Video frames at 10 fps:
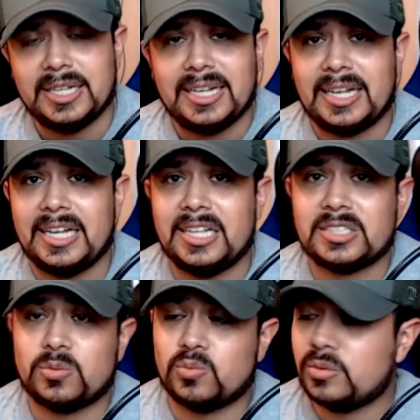
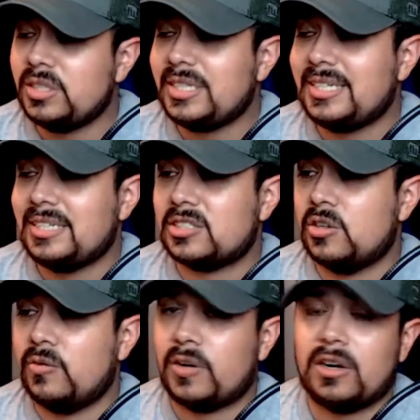It's really neat
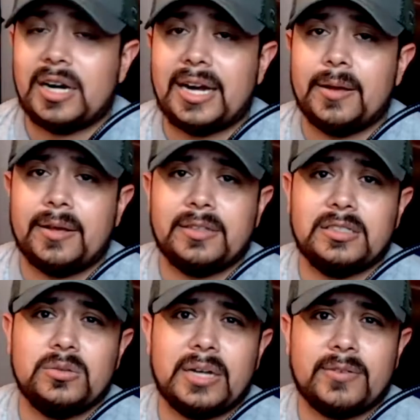so far. I
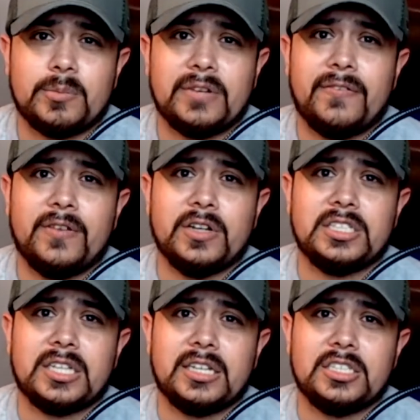do have a bit of
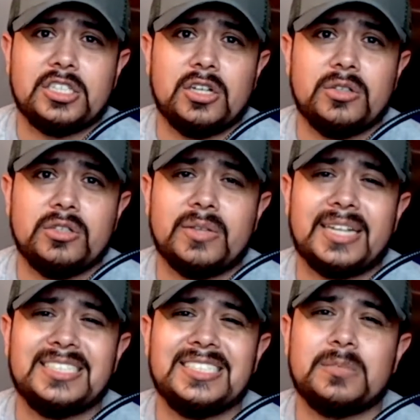footage that I just showed you, and
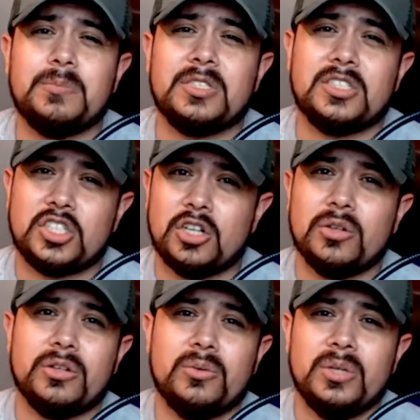that's just to show
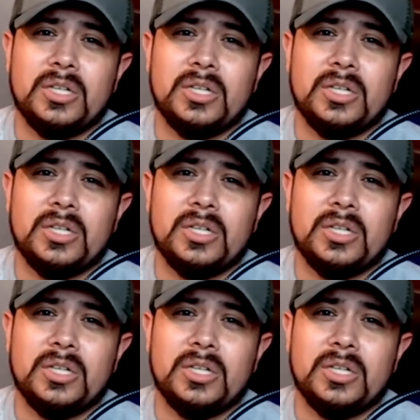you